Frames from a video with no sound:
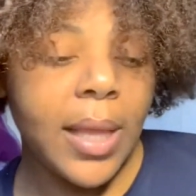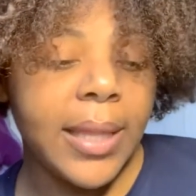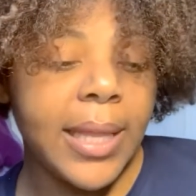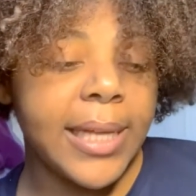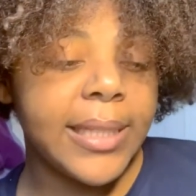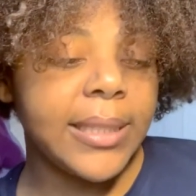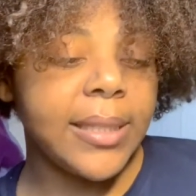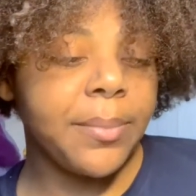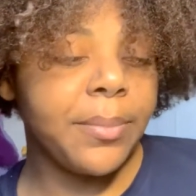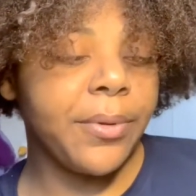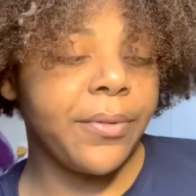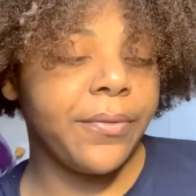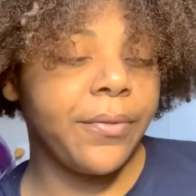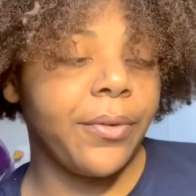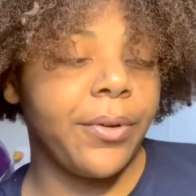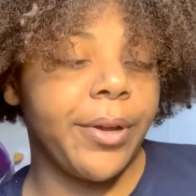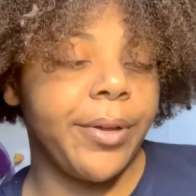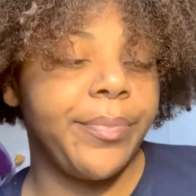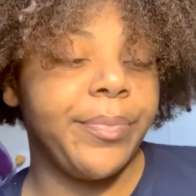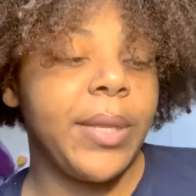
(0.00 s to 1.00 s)
that's number
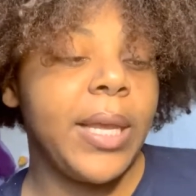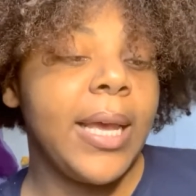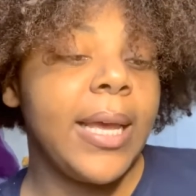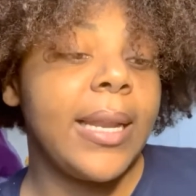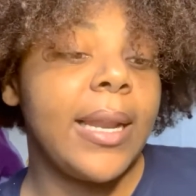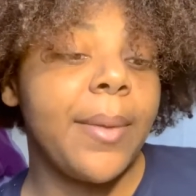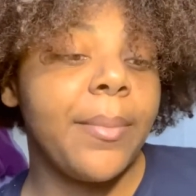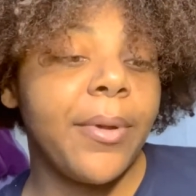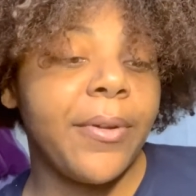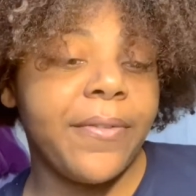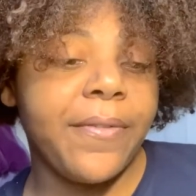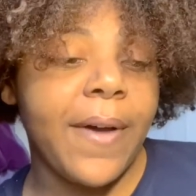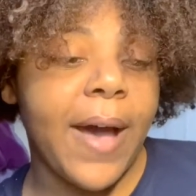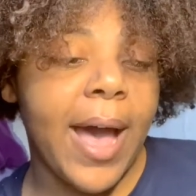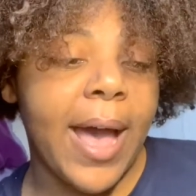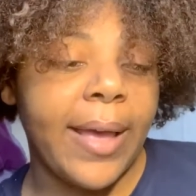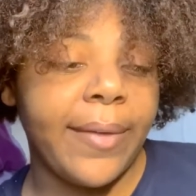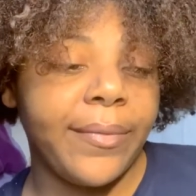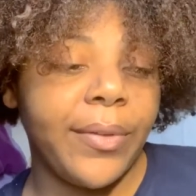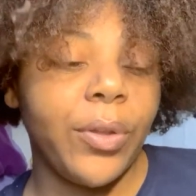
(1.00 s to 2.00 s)
4. Number
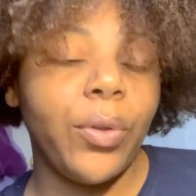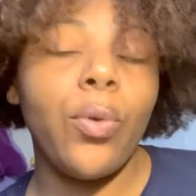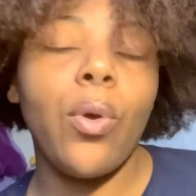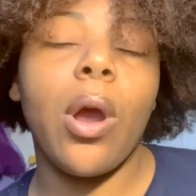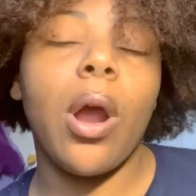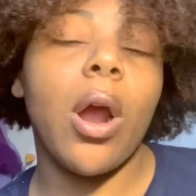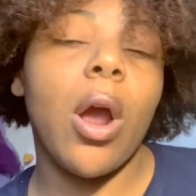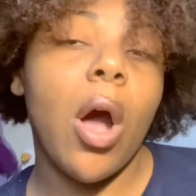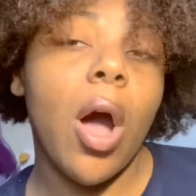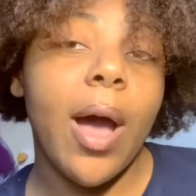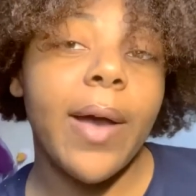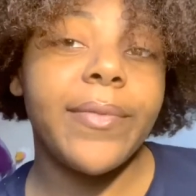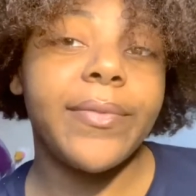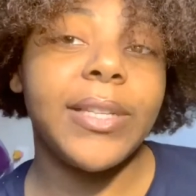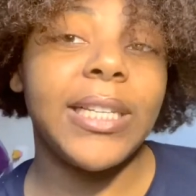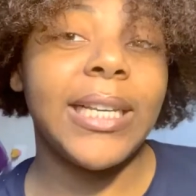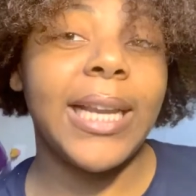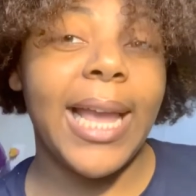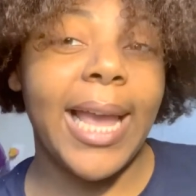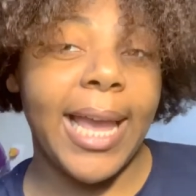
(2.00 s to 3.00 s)
5, you are
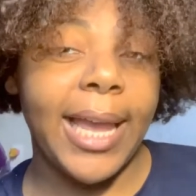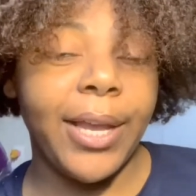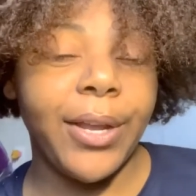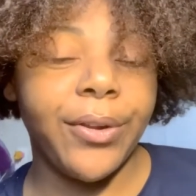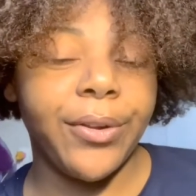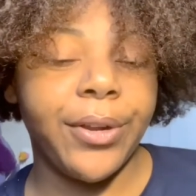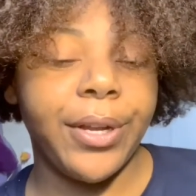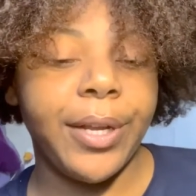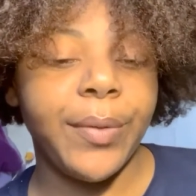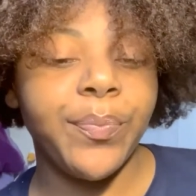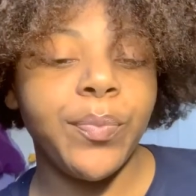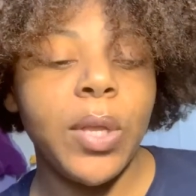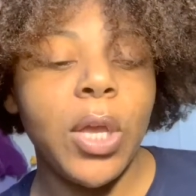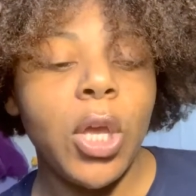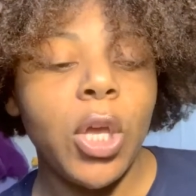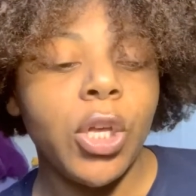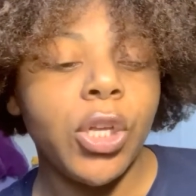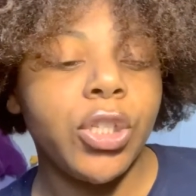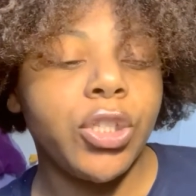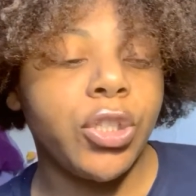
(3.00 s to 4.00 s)
often angry.
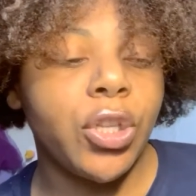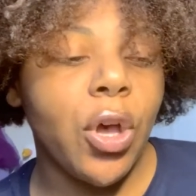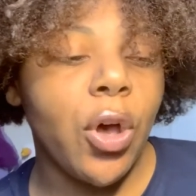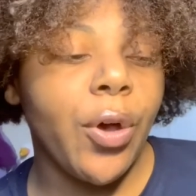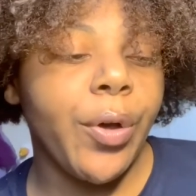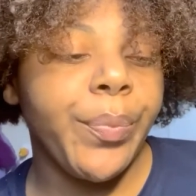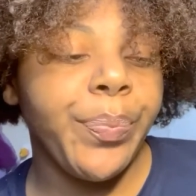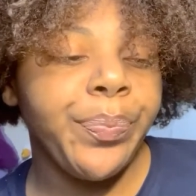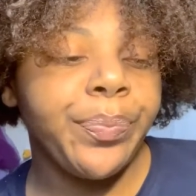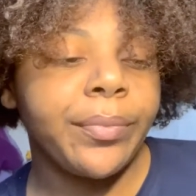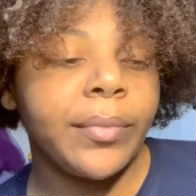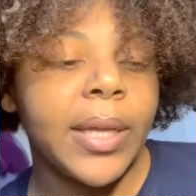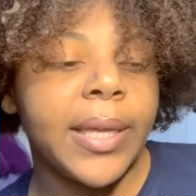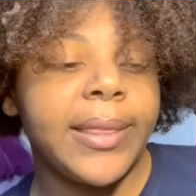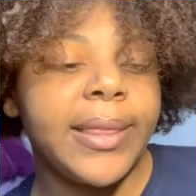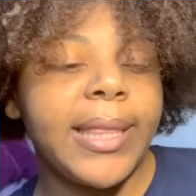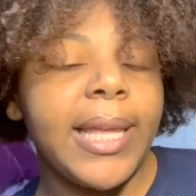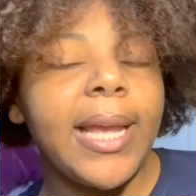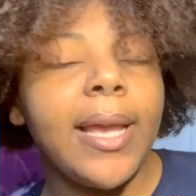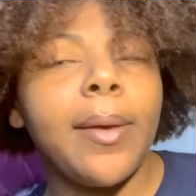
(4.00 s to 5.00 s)
So
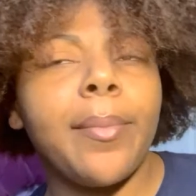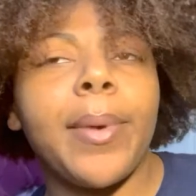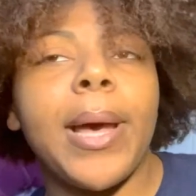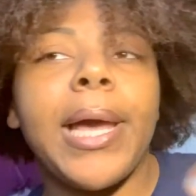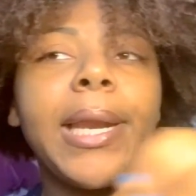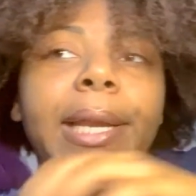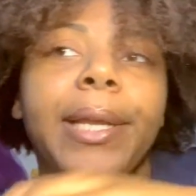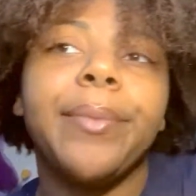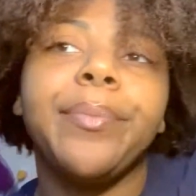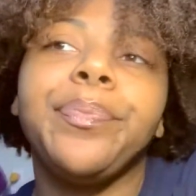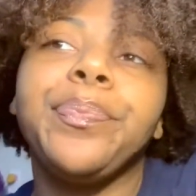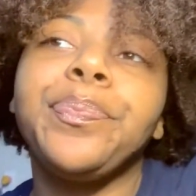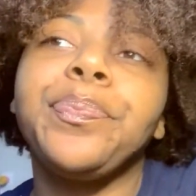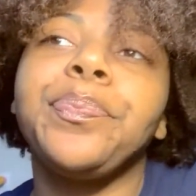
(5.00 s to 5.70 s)
think about it.